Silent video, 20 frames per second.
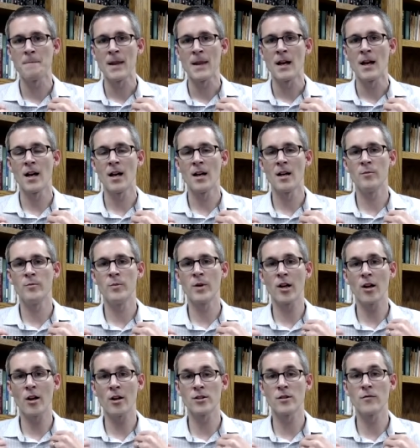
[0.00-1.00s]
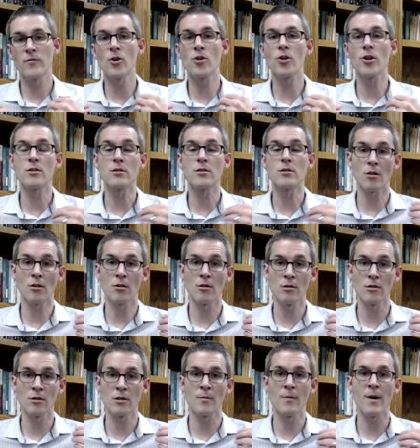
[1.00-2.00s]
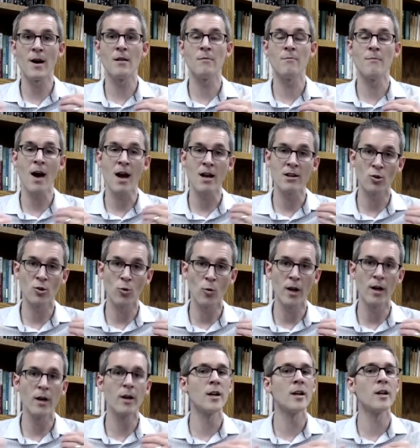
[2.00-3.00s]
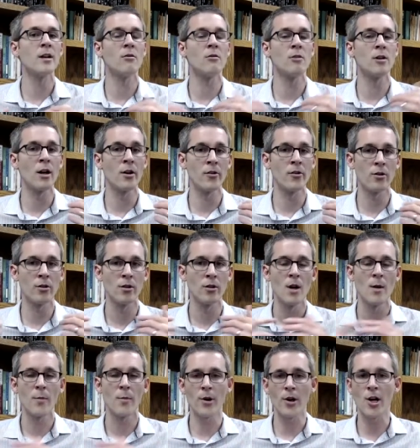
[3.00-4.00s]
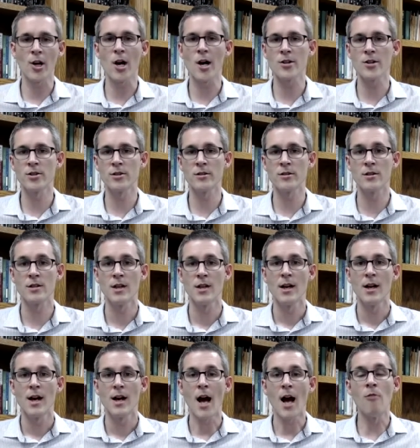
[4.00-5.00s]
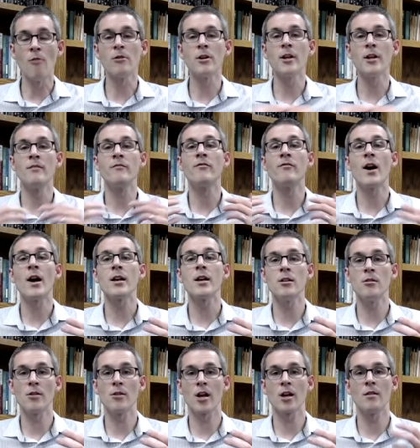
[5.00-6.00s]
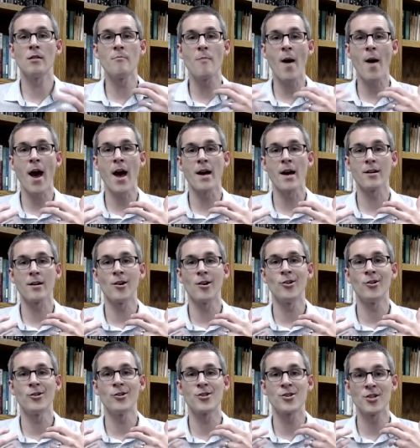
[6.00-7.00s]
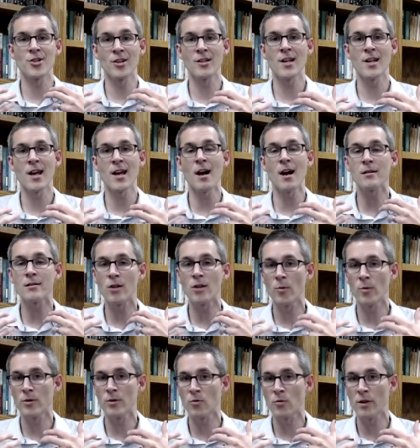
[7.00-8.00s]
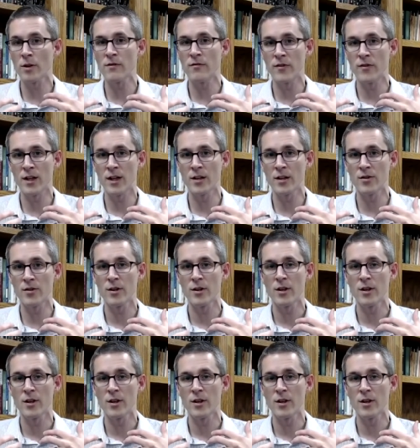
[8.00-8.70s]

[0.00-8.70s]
uh, because of your concerns about mask wearing or other precautions, I want to invite you to come back on Sunday, October 25th